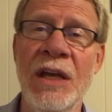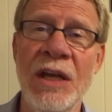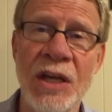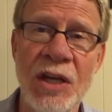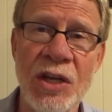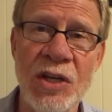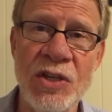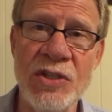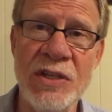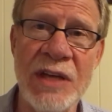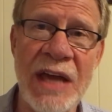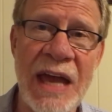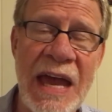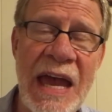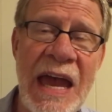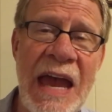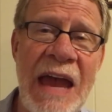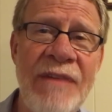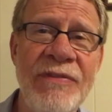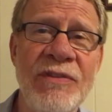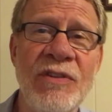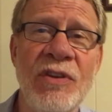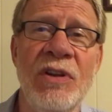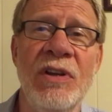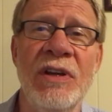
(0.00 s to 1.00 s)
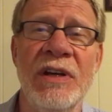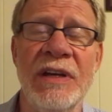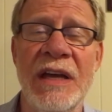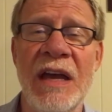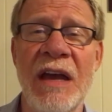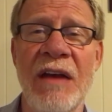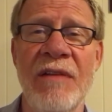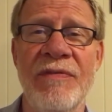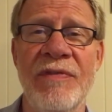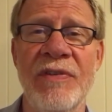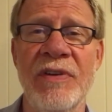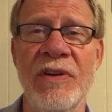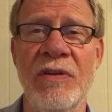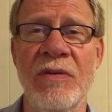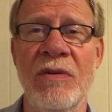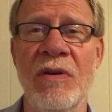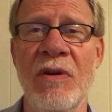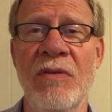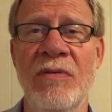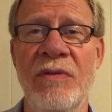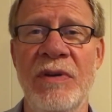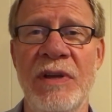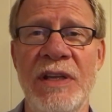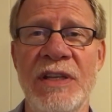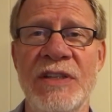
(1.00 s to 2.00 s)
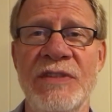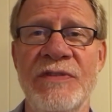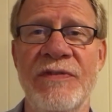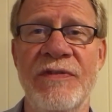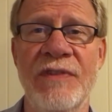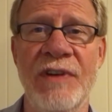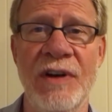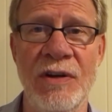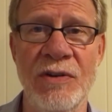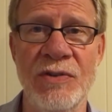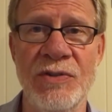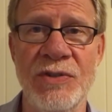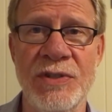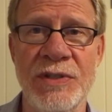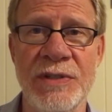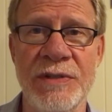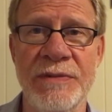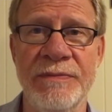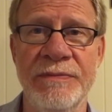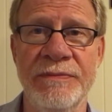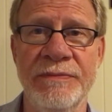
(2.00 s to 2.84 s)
because you have to look out for your own needs first.